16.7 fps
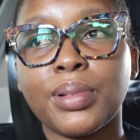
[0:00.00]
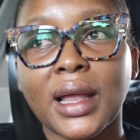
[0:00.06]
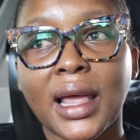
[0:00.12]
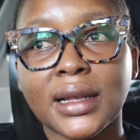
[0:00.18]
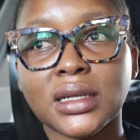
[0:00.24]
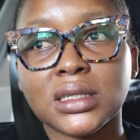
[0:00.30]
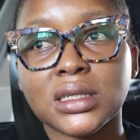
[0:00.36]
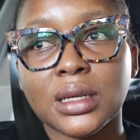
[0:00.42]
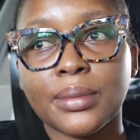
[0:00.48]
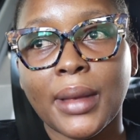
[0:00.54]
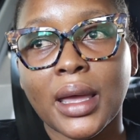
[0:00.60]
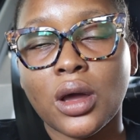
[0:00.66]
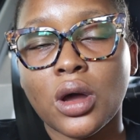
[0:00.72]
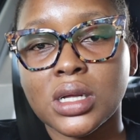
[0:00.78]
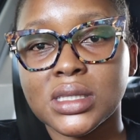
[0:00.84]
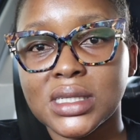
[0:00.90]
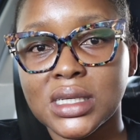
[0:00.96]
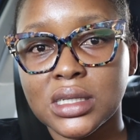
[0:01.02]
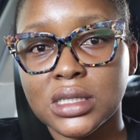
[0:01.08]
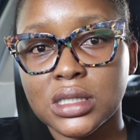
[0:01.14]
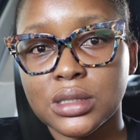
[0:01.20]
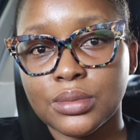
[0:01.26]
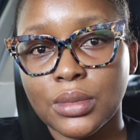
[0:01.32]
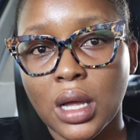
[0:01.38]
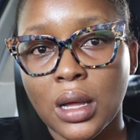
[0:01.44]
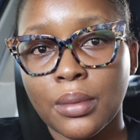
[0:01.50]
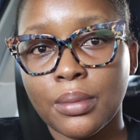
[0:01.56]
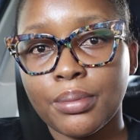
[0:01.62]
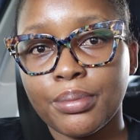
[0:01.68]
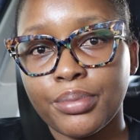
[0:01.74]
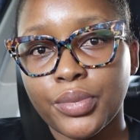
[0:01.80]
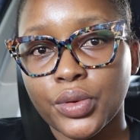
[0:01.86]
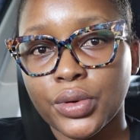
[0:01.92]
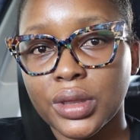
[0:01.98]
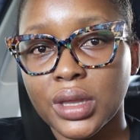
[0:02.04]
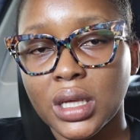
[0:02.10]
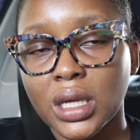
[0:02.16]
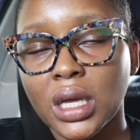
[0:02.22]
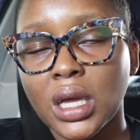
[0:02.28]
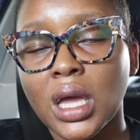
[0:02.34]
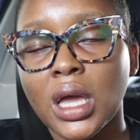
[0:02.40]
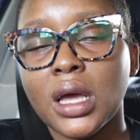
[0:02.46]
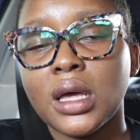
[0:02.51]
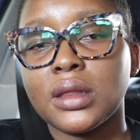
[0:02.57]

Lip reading: planned it in my content book thingy